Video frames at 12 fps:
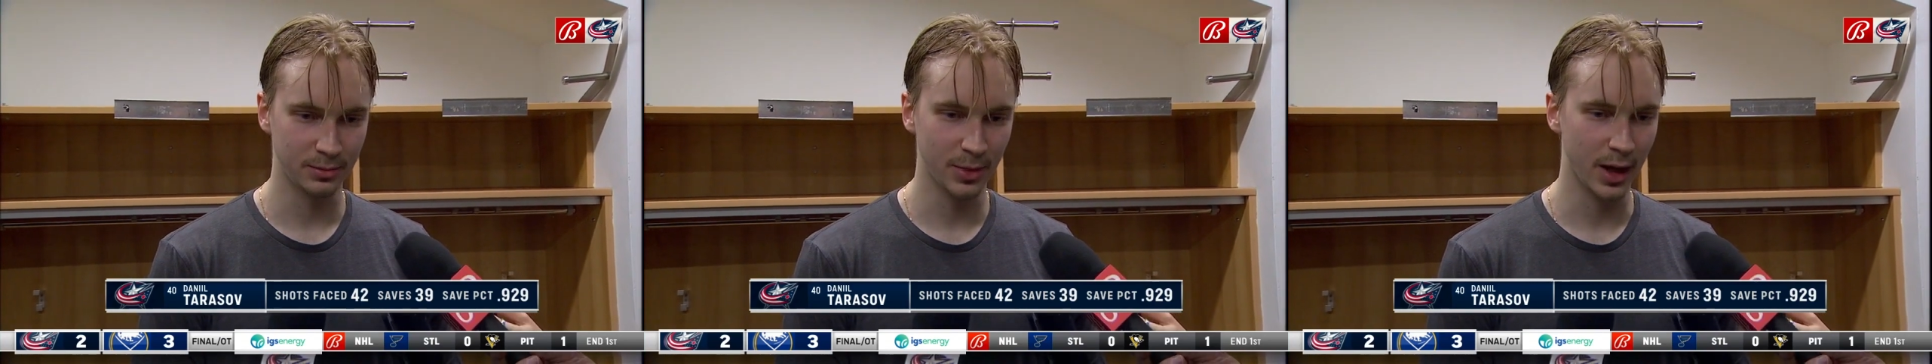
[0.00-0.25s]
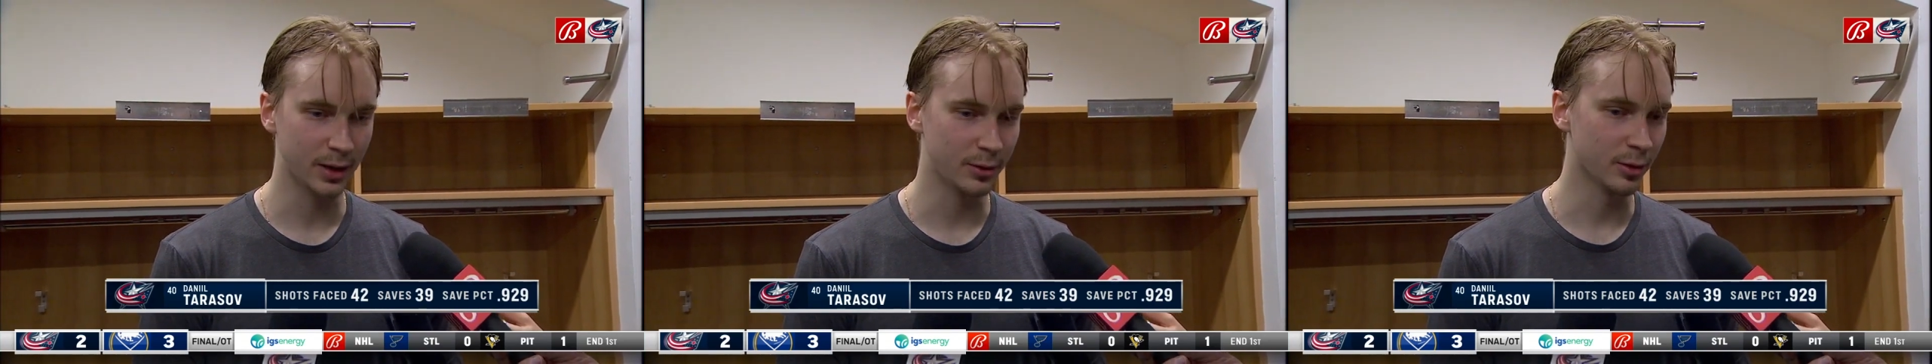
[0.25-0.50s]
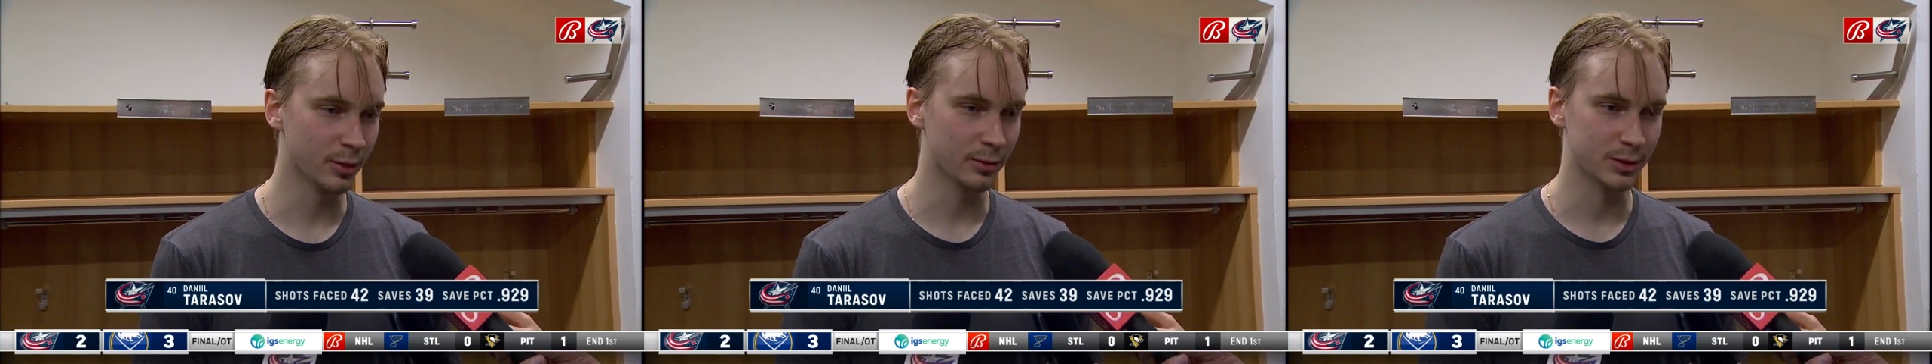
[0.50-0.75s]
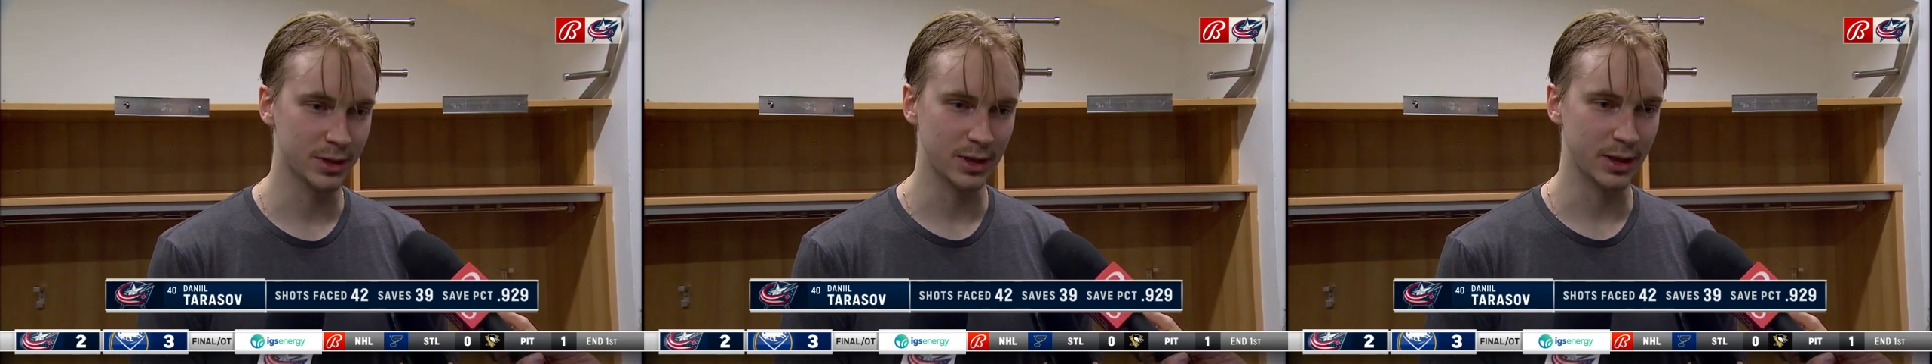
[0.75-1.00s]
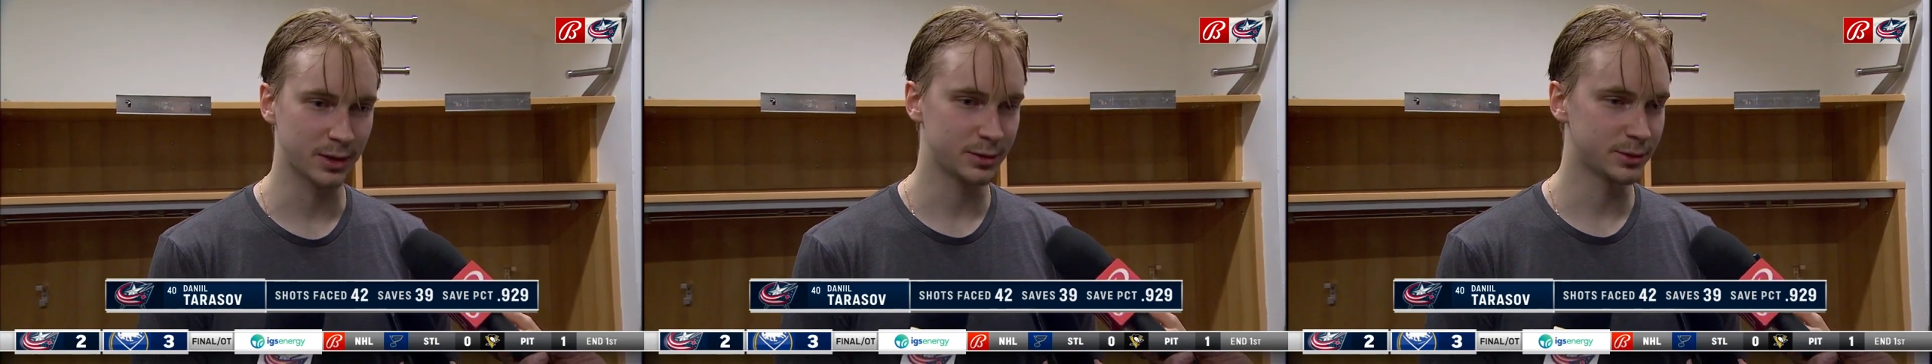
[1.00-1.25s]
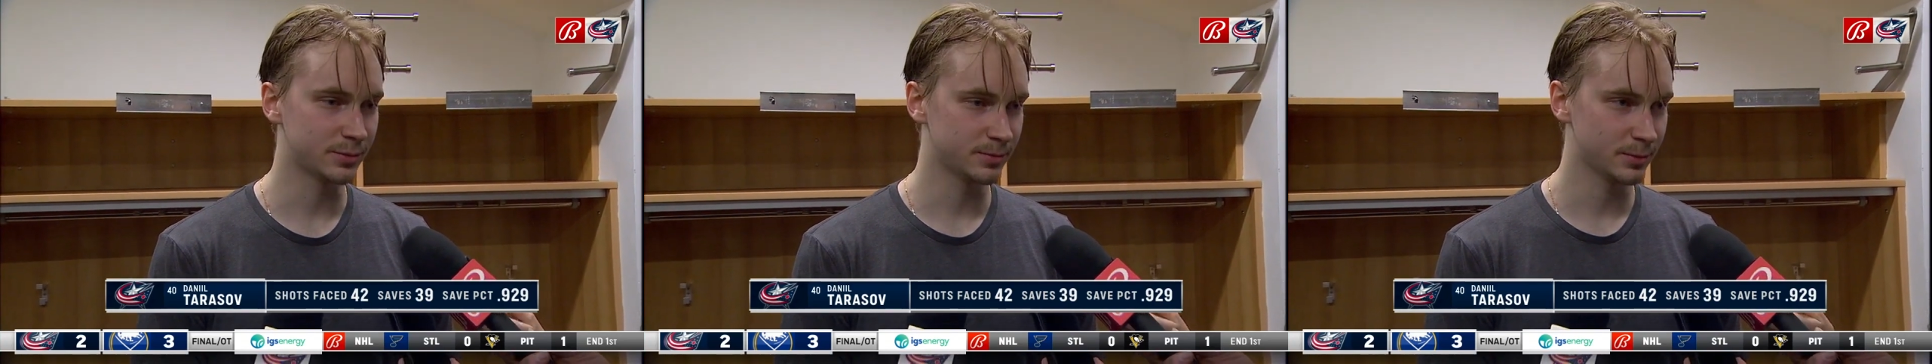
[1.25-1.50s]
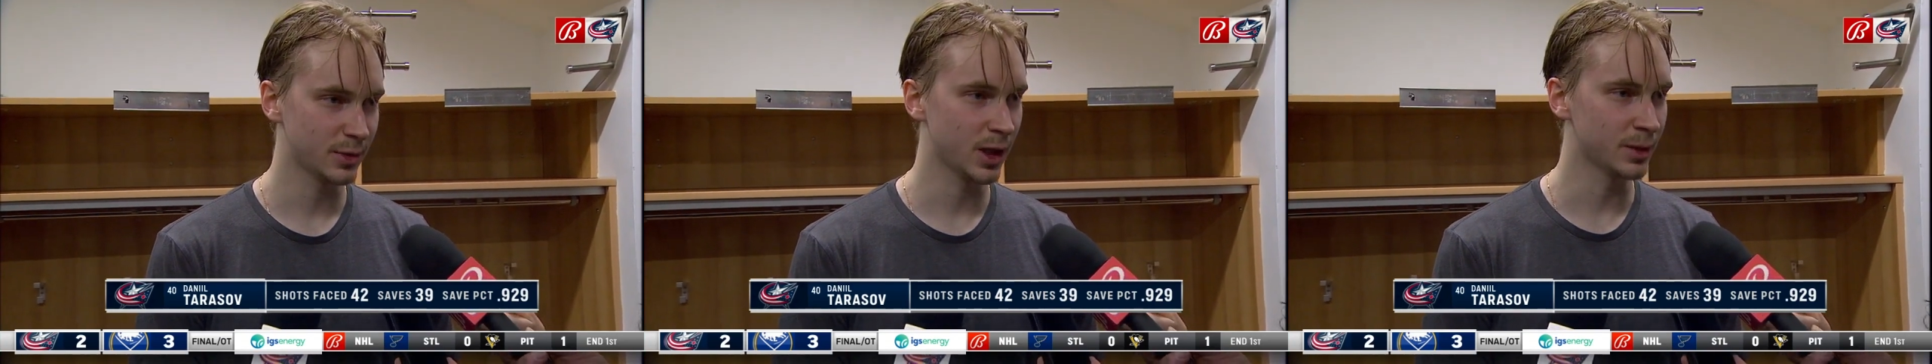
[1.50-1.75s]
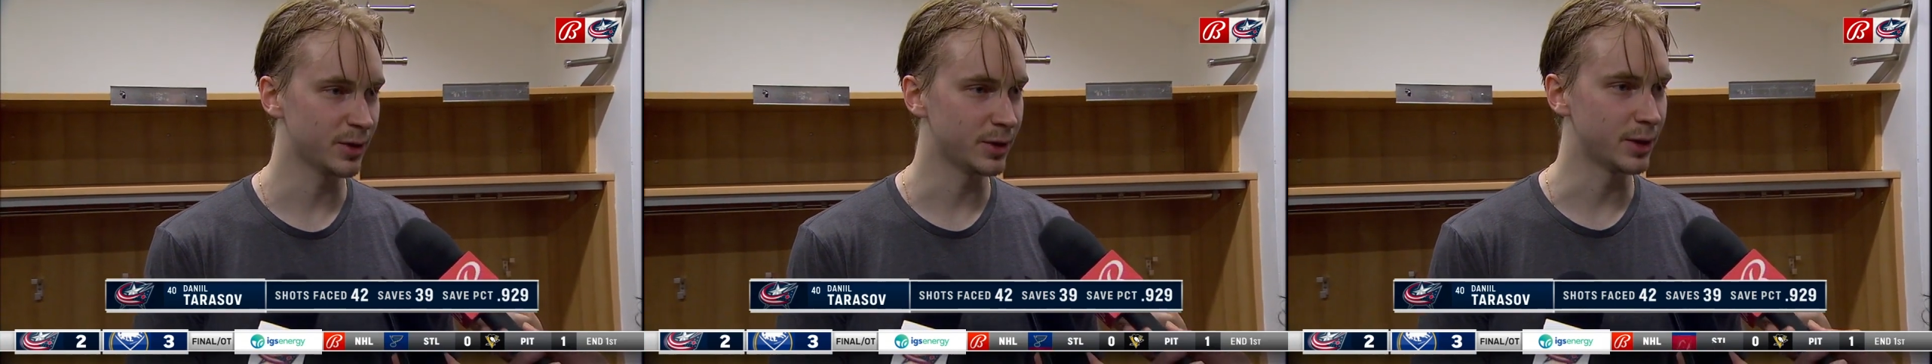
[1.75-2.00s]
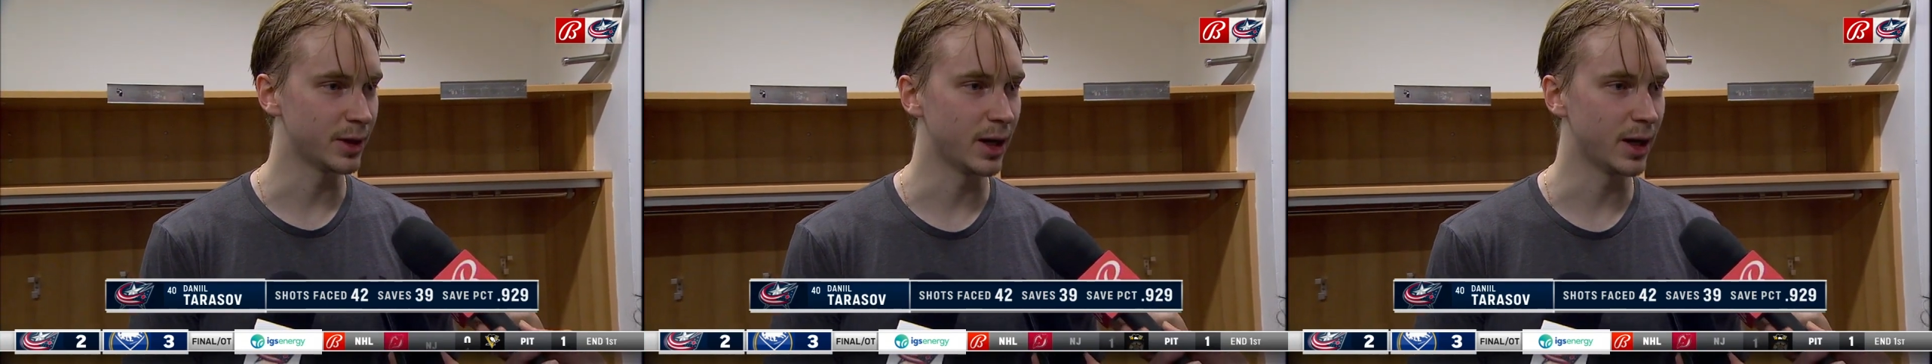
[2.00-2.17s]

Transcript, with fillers: my goal was like help the